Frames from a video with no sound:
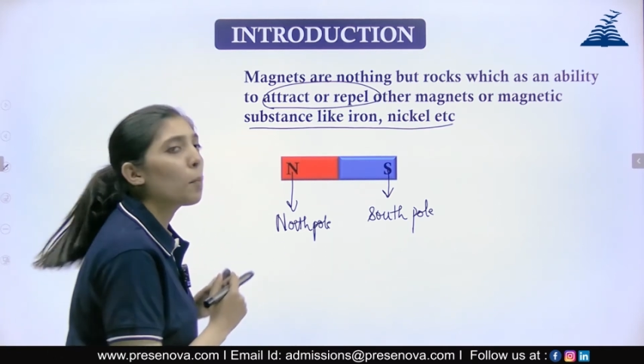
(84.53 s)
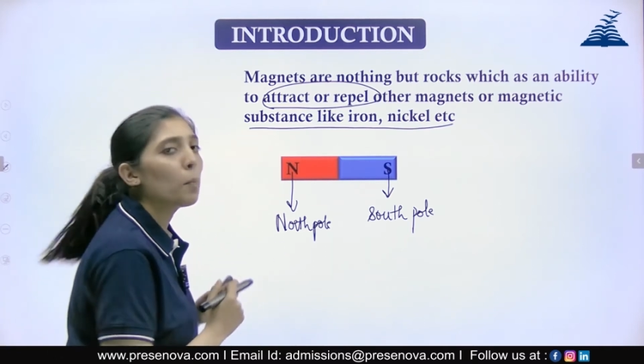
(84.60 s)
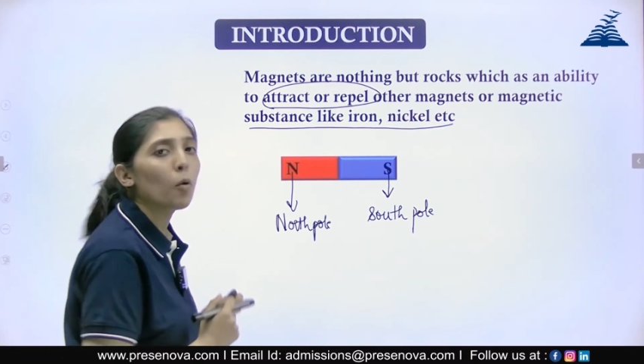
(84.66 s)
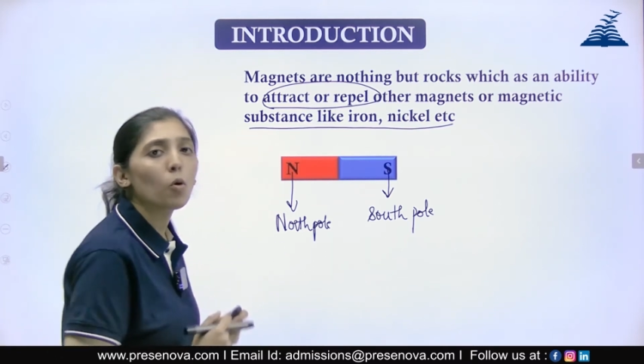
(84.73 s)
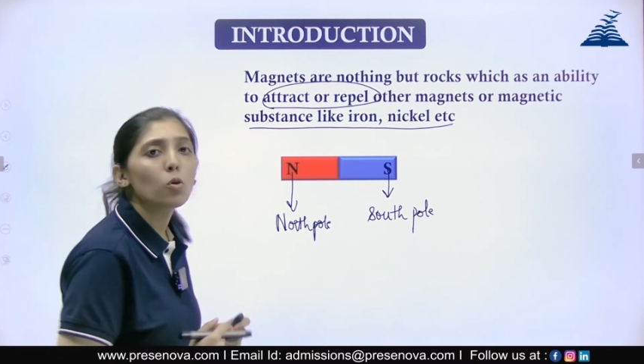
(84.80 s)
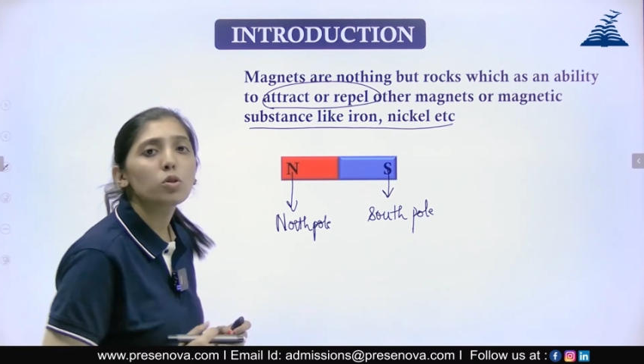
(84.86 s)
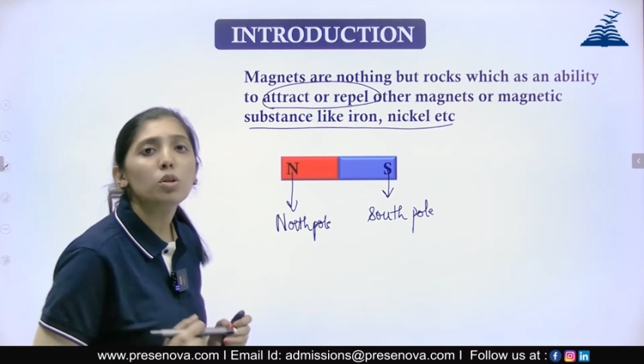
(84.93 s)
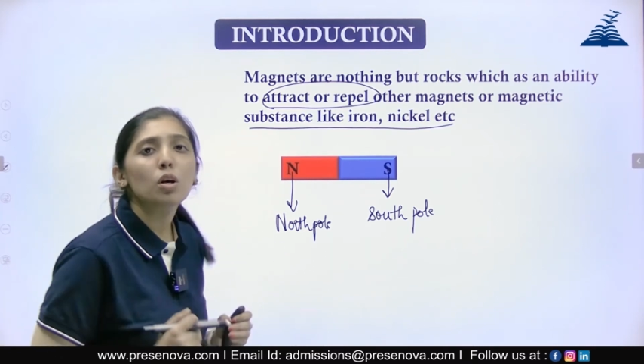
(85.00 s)

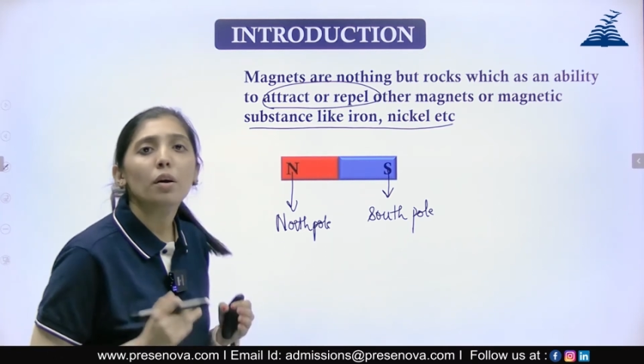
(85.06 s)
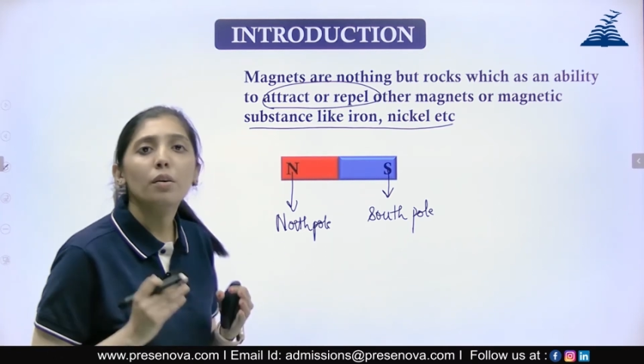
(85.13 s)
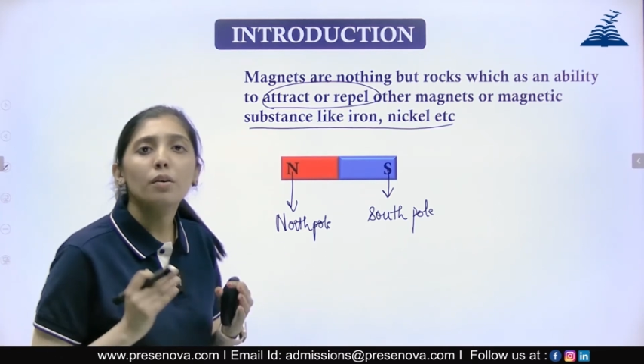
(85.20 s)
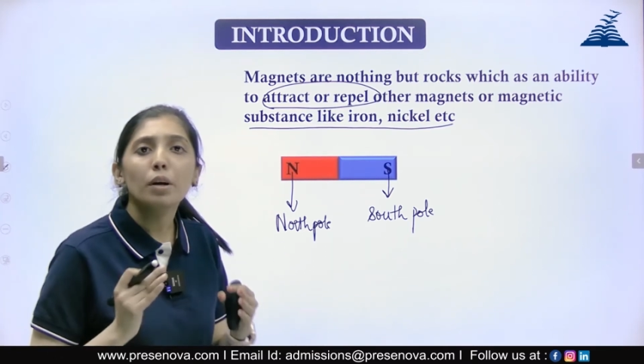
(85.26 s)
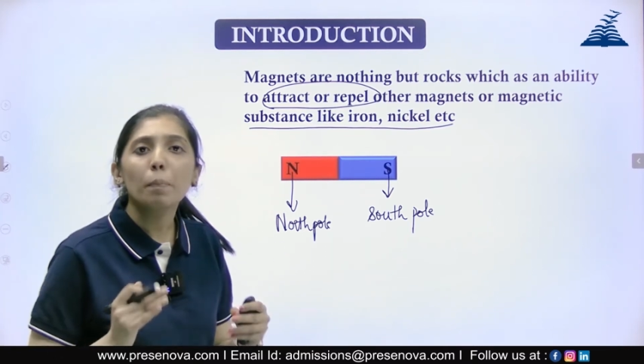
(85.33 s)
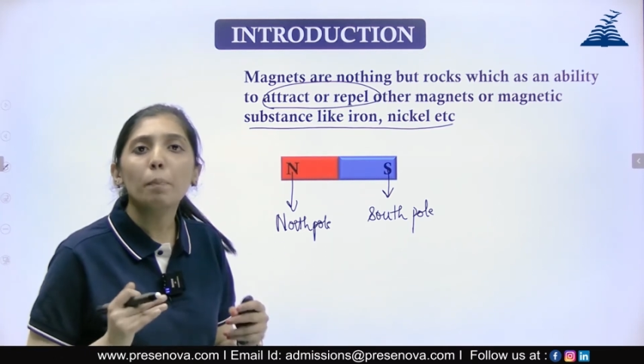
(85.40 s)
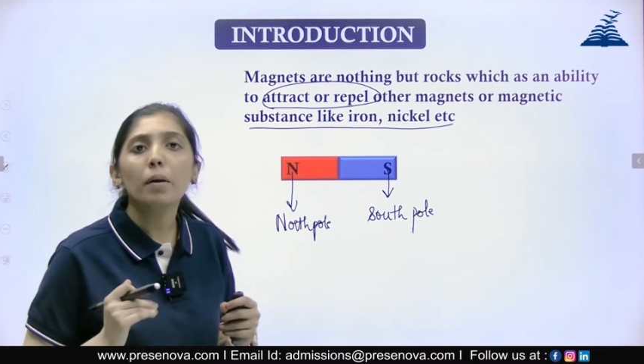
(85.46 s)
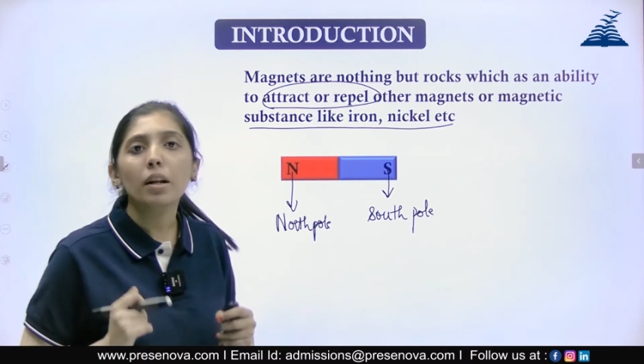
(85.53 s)
poles
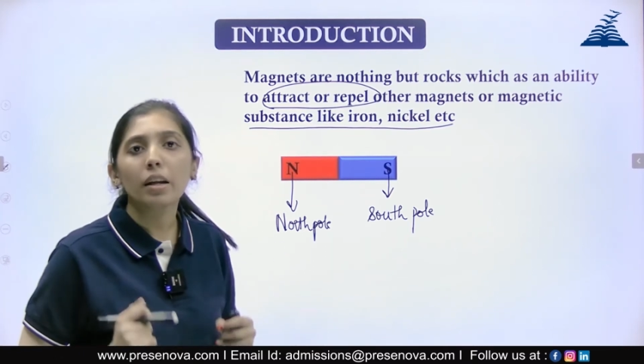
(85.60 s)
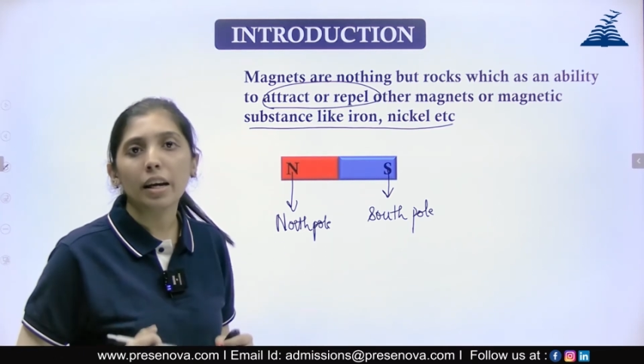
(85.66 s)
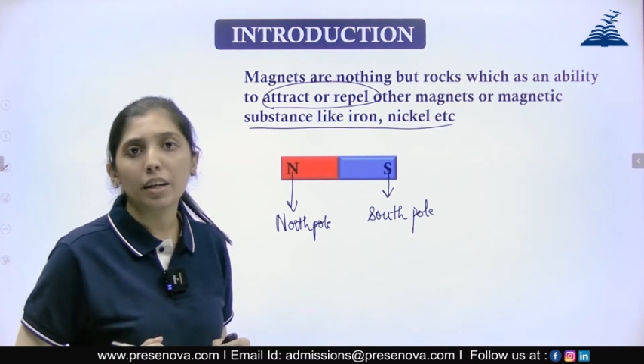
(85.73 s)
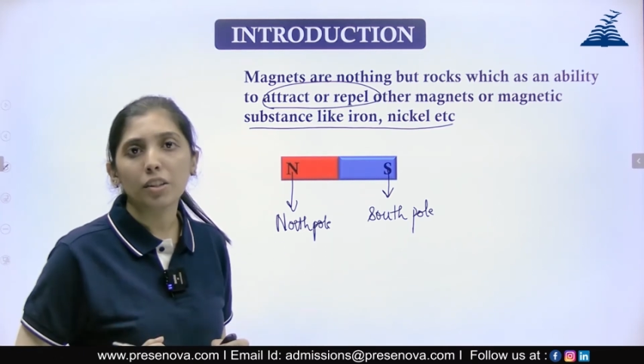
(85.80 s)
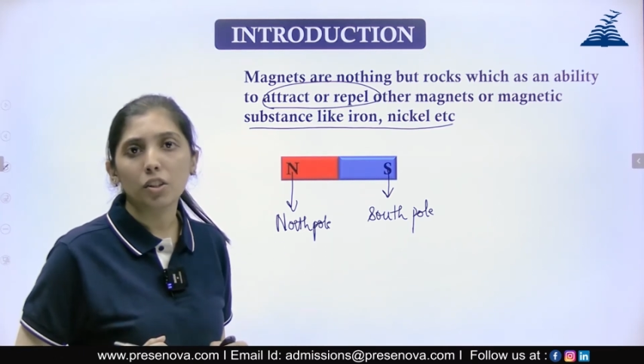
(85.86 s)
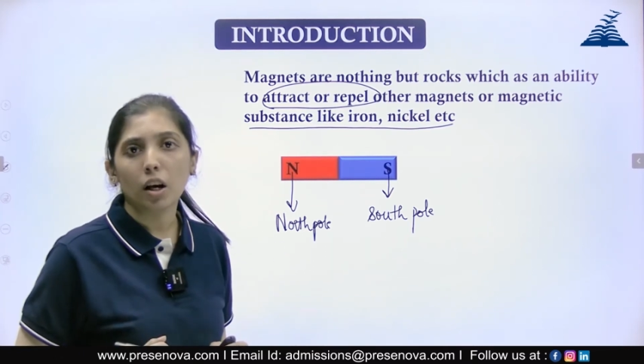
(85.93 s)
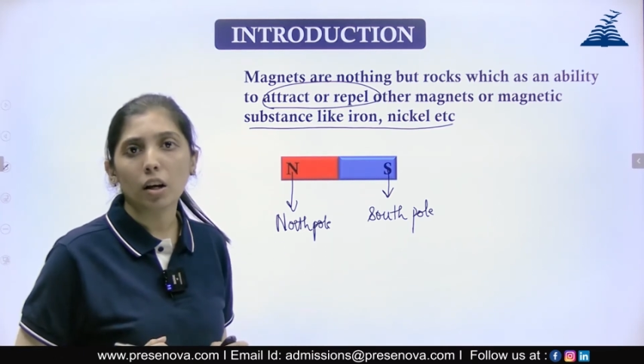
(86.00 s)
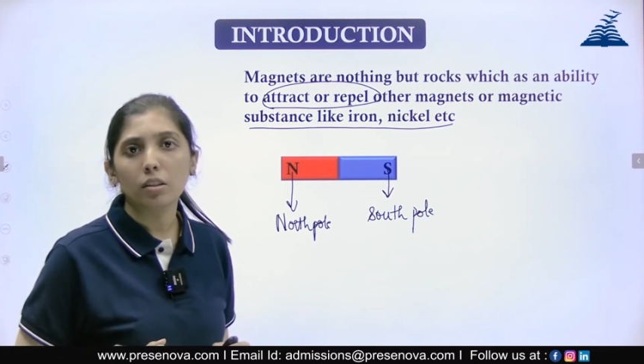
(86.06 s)
repel
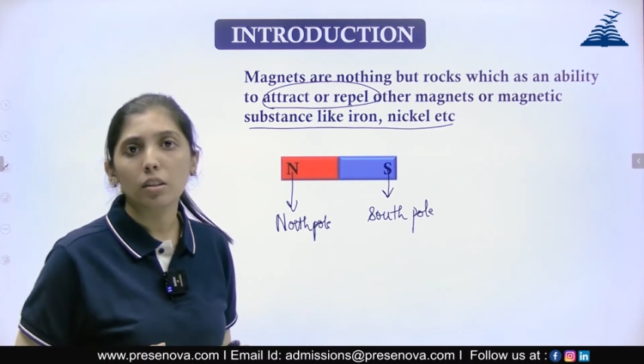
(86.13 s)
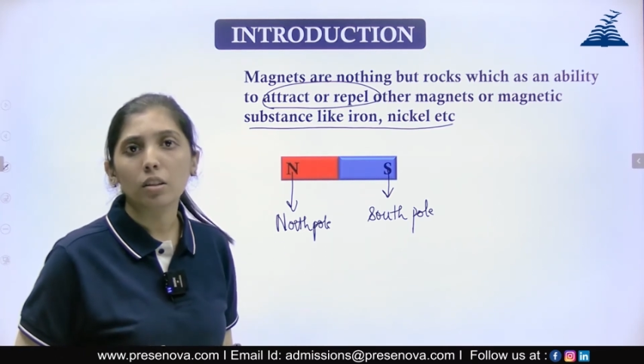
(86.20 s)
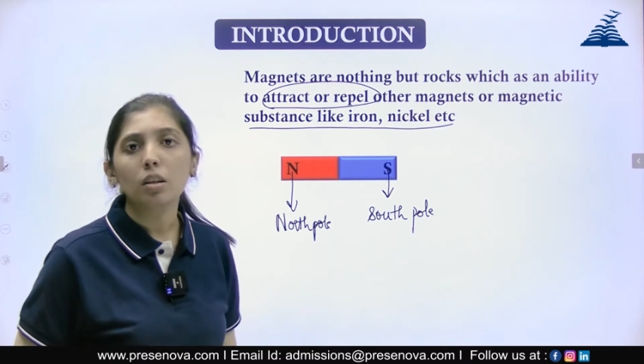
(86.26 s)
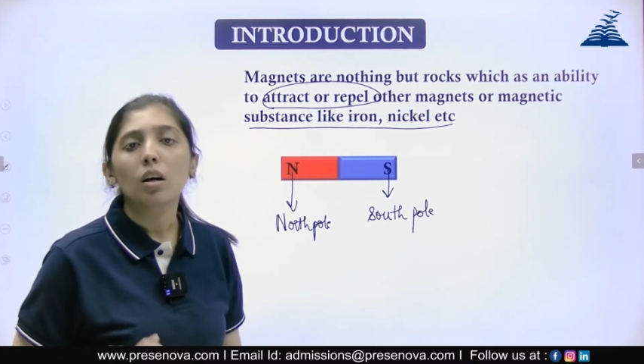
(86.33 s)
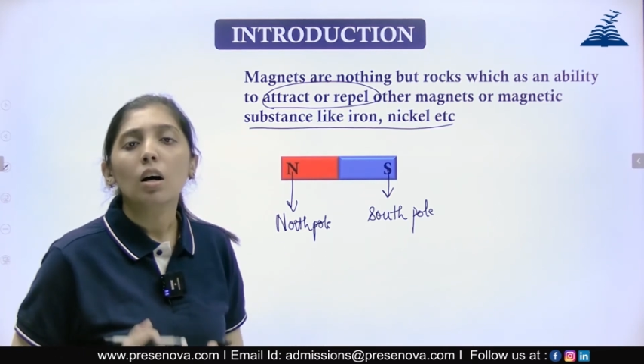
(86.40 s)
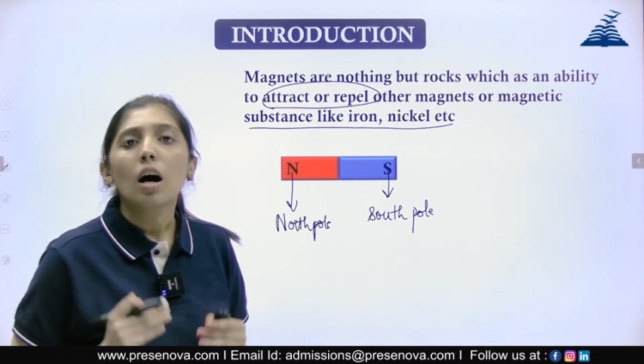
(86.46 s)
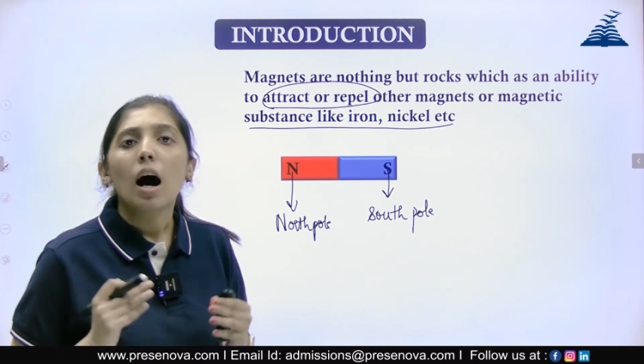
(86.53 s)
each other,